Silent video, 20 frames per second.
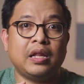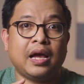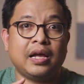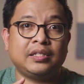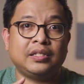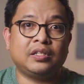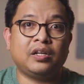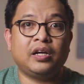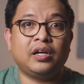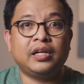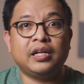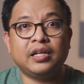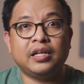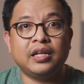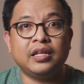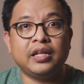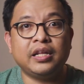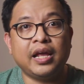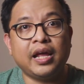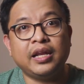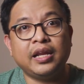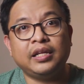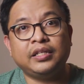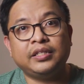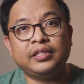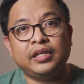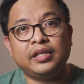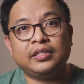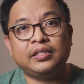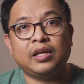I started in the
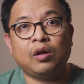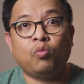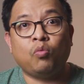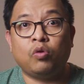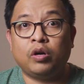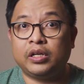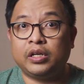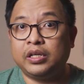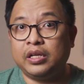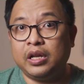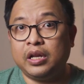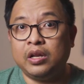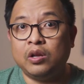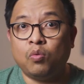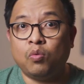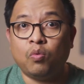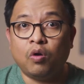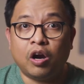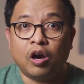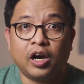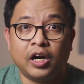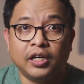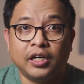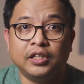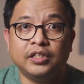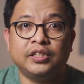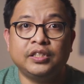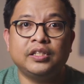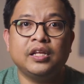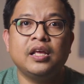NHS, I worked in the
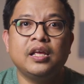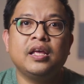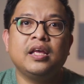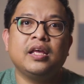wards.